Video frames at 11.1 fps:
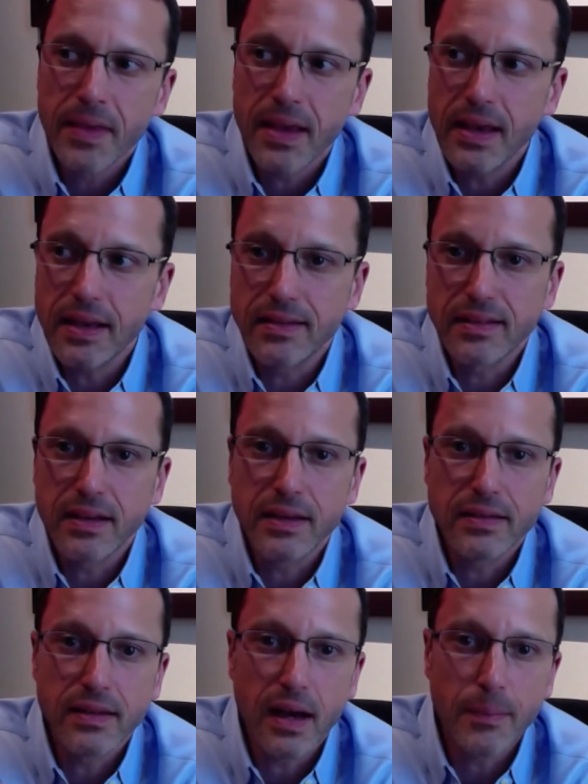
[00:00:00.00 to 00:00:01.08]

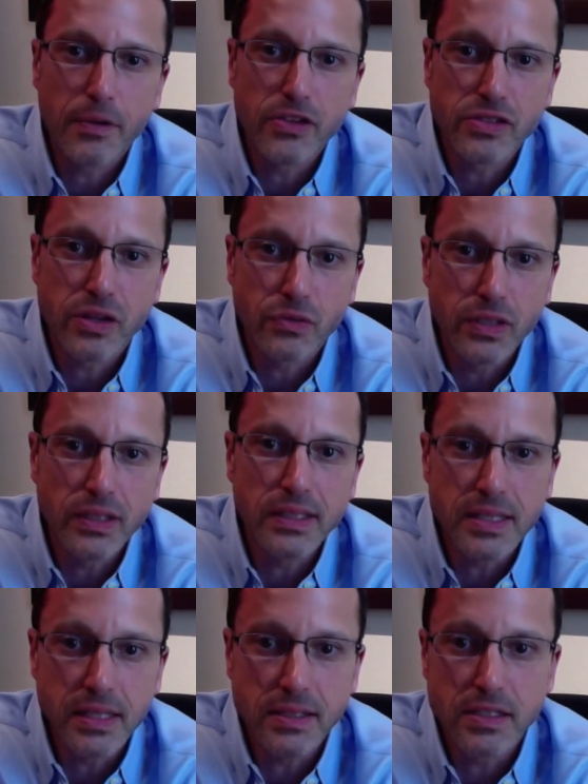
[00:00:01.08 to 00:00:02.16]
It's an operation that really
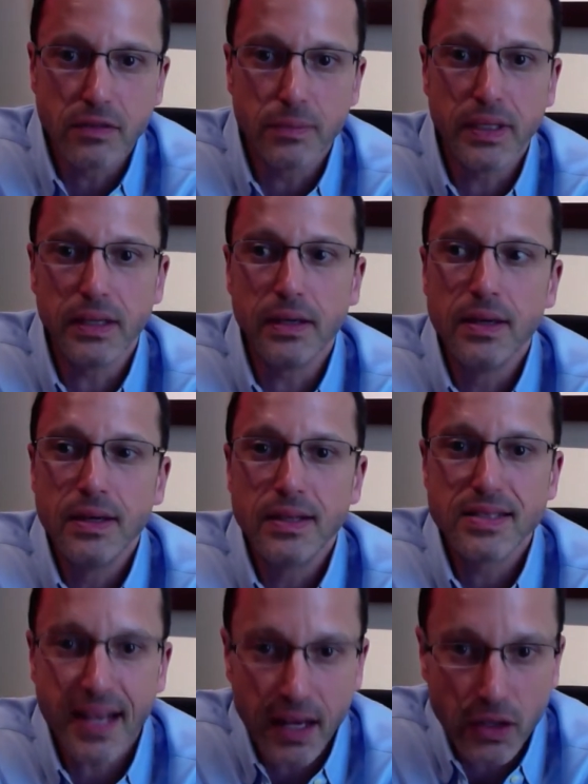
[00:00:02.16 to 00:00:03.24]
needs to be
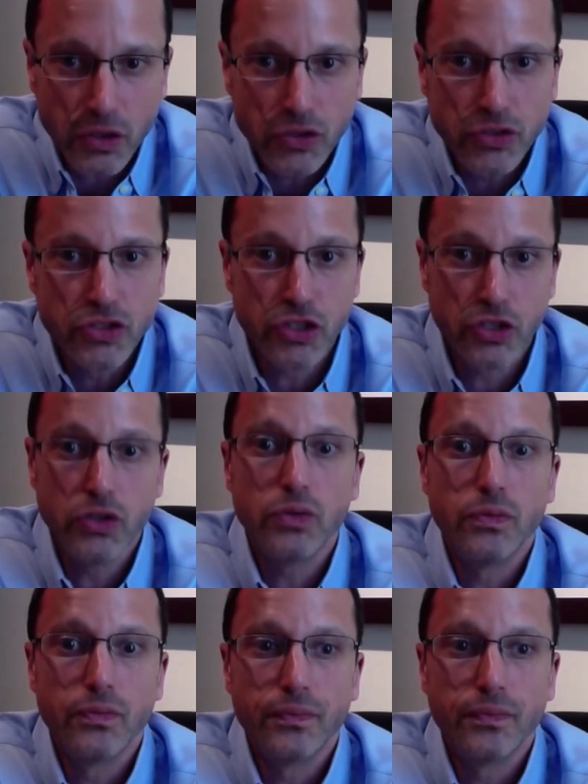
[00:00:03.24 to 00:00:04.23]
tailored to you.